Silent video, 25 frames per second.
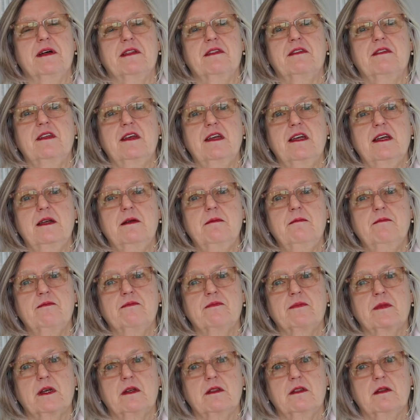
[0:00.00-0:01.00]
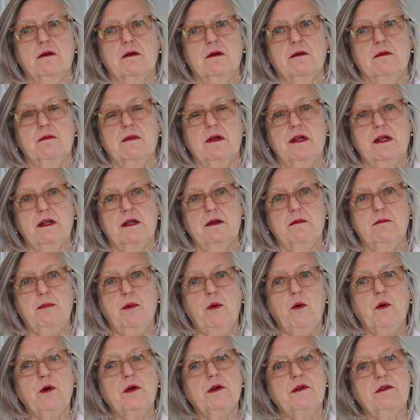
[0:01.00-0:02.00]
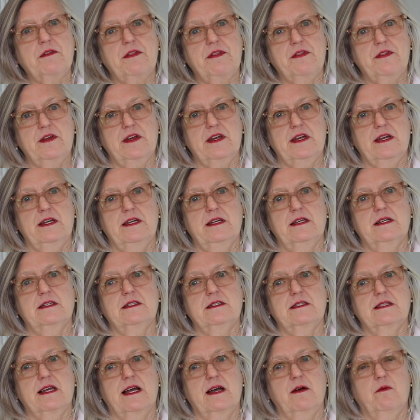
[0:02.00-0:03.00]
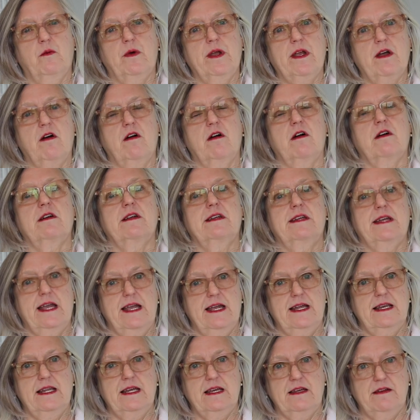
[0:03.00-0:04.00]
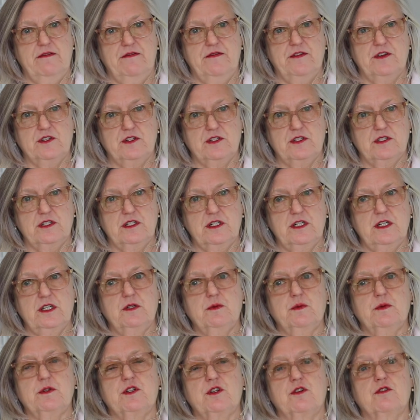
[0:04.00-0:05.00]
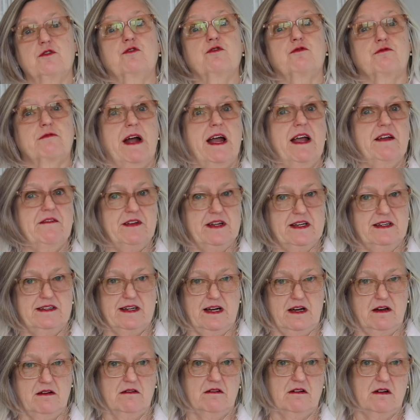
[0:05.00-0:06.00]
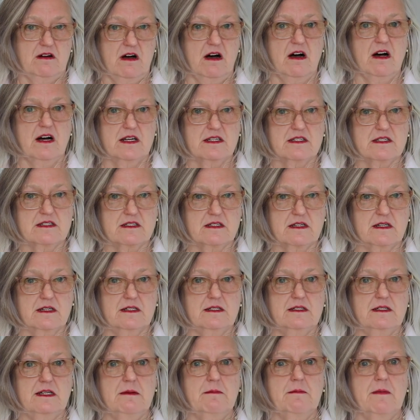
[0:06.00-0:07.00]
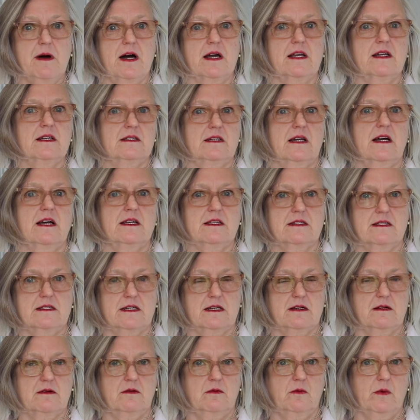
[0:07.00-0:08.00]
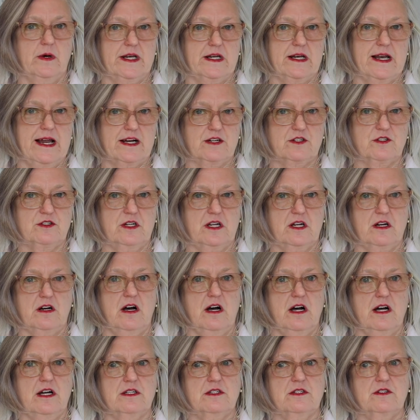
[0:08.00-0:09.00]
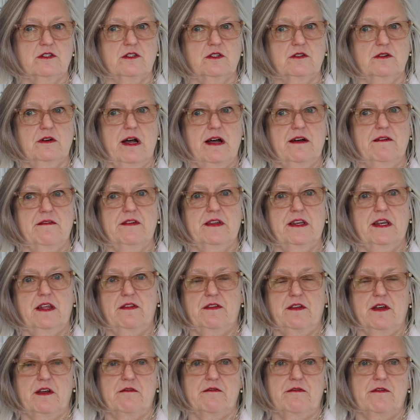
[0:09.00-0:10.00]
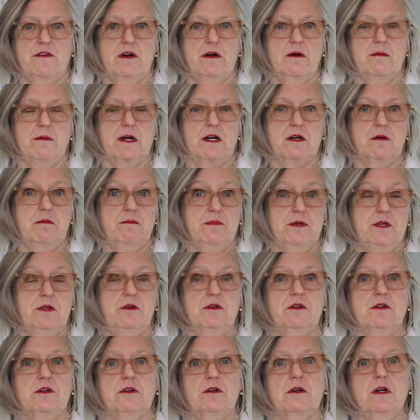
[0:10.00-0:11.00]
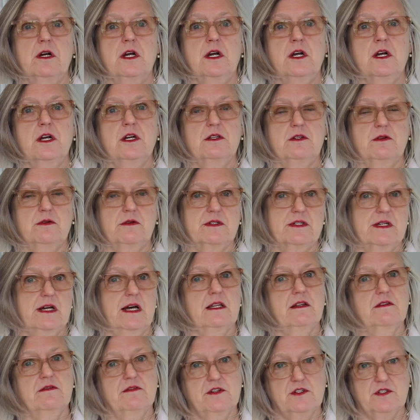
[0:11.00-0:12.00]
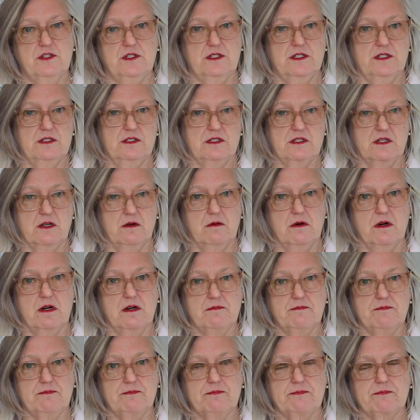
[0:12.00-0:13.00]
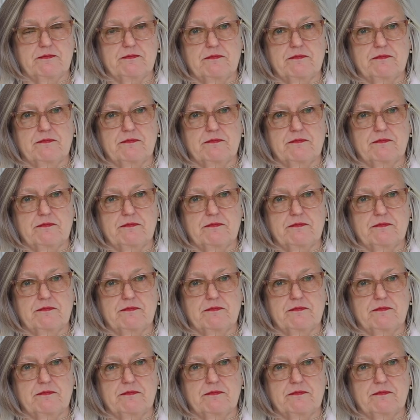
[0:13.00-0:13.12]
but the, the important thing is that we are gaining efficiencies which are driving down cost and demonetizing what it actually costs to have anything from a computer to a television and so on.